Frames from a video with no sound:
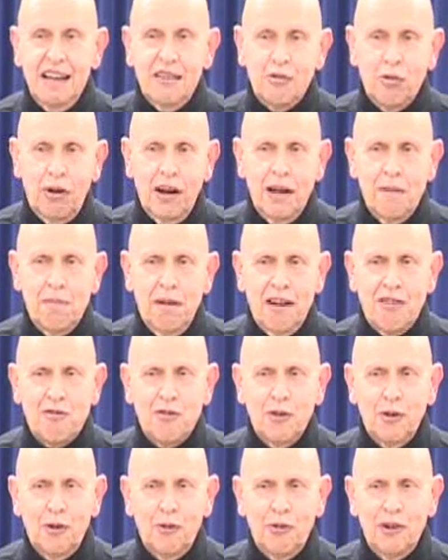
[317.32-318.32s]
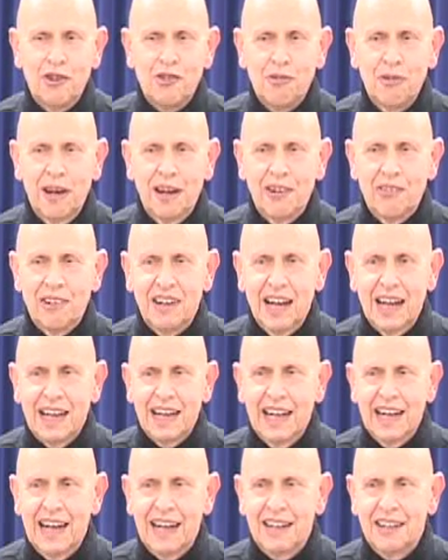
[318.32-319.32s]
20 bucks for the refrigerator, and I
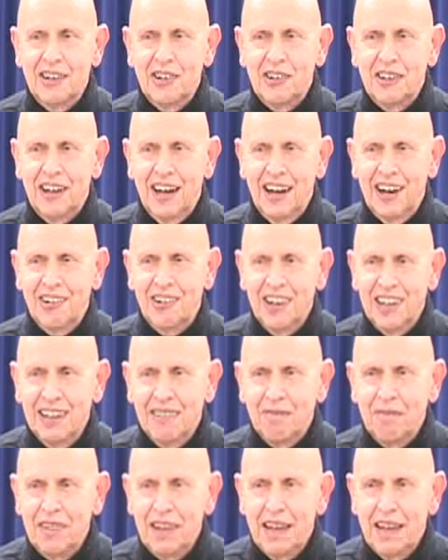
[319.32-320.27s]
got out of there in a hurry.